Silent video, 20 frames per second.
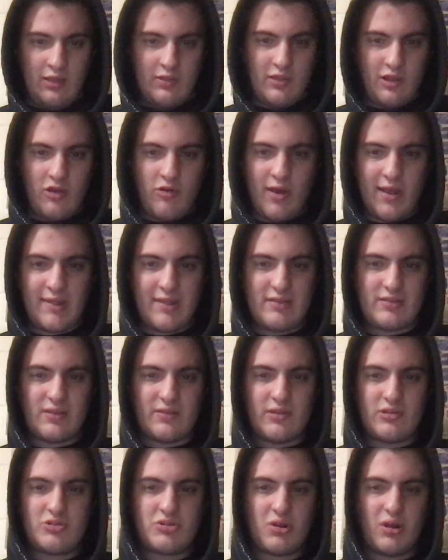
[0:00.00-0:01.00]
The quickness of
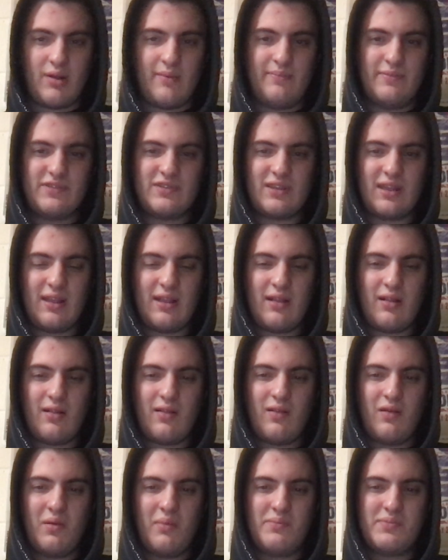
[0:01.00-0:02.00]
the drums,
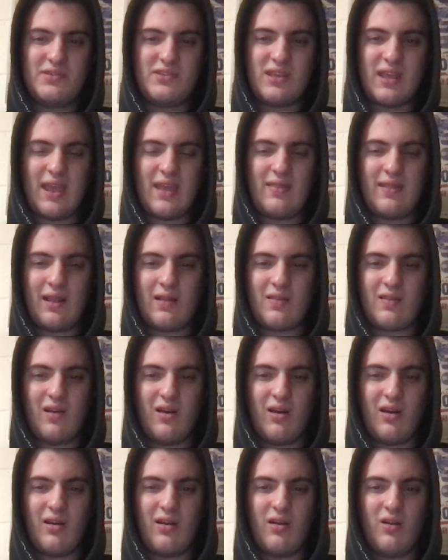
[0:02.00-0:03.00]
and the
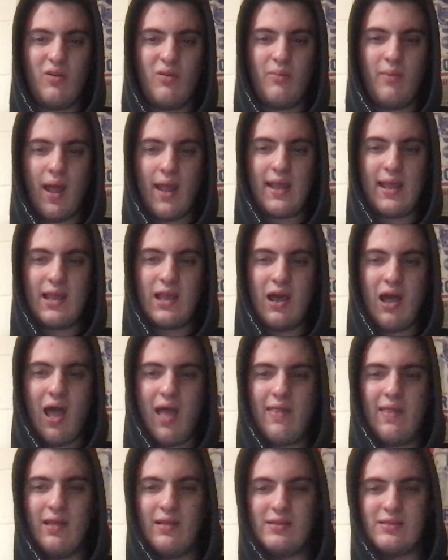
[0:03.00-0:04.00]
guitar. Oh my
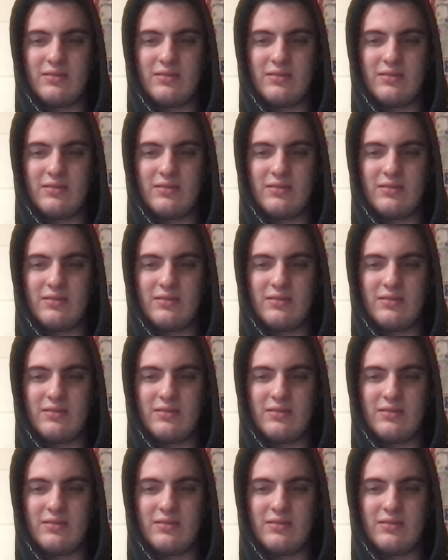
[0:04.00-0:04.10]
god.